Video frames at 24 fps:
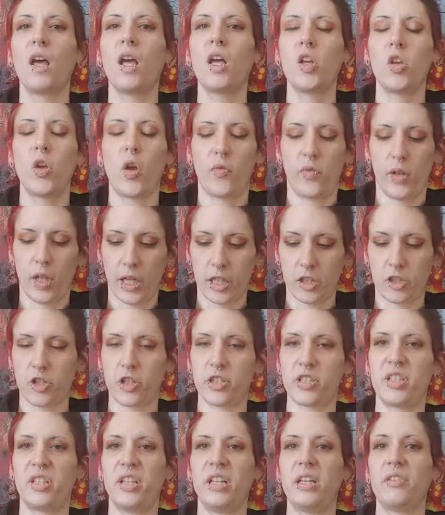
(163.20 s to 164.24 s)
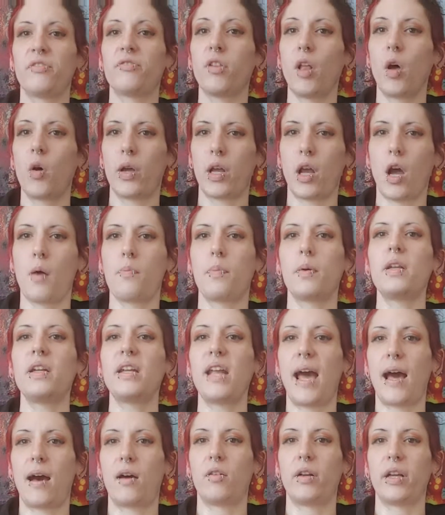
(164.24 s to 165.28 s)
You have electricity flowing up and
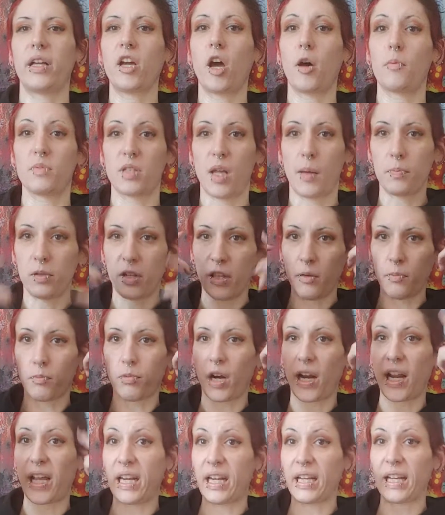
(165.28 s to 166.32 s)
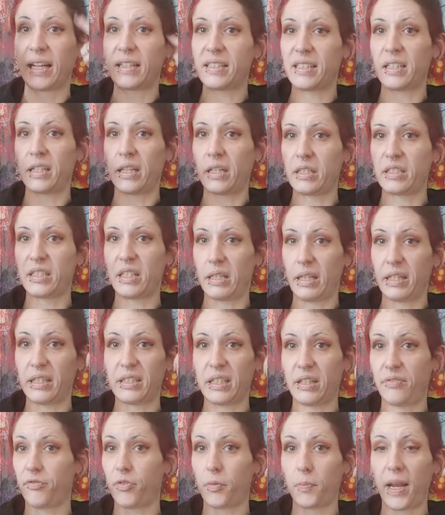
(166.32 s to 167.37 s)
down. It comes up to the brain. It gets its
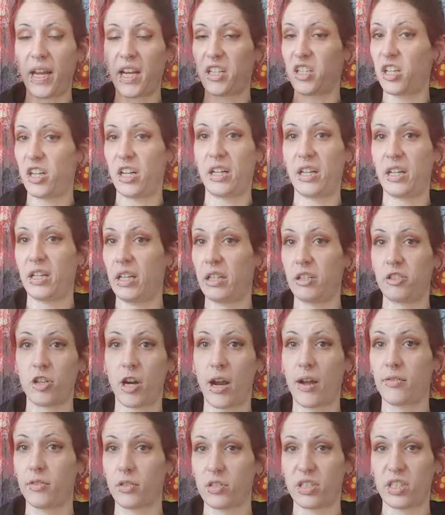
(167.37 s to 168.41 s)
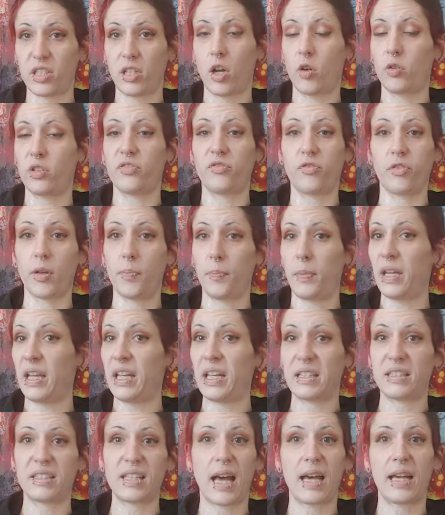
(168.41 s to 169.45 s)
information. It travels. It's flipping
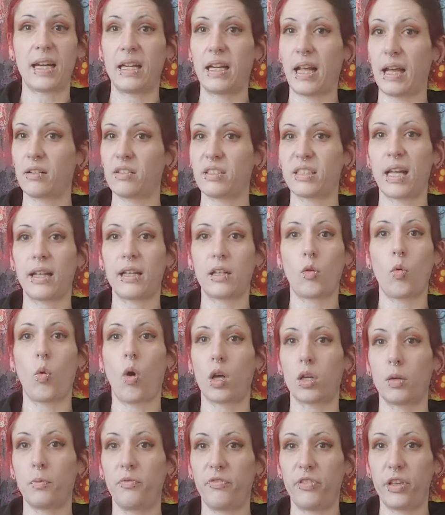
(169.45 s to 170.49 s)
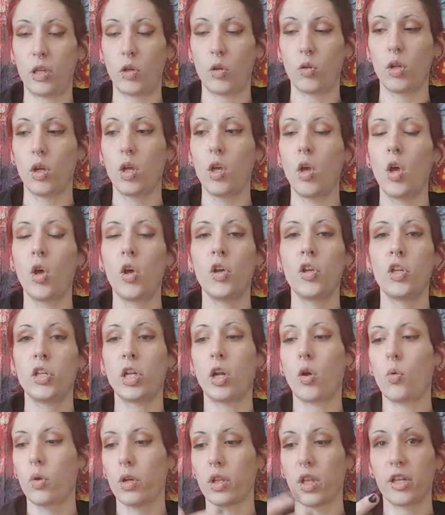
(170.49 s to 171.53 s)
inside and outside the quantum field.
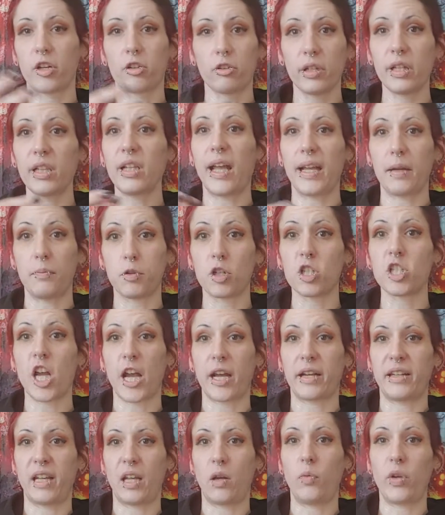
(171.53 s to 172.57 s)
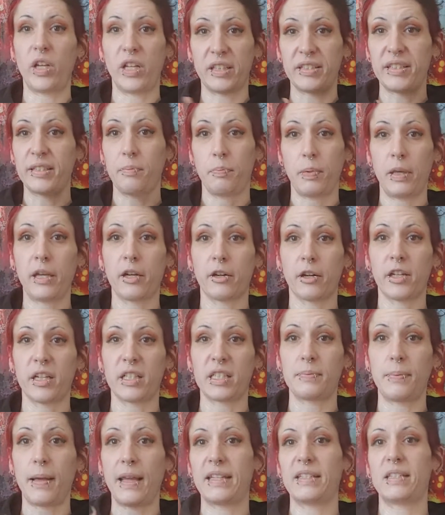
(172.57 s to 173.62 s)
We're literally like projecting. We disappear into
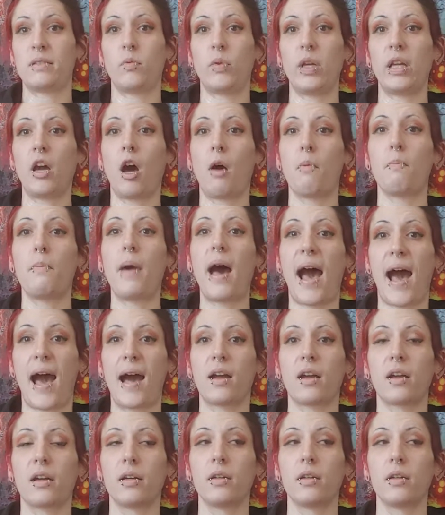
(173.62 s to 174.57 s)
space and we come back.